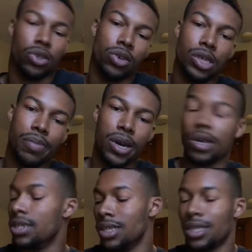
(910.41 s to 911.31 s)
So it's better
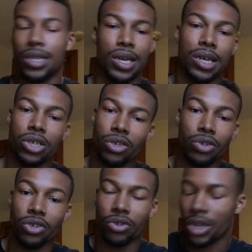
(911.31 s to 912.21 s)
to just study as soon
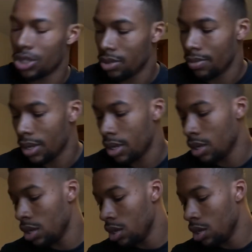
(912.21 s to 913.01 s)
as you get your book,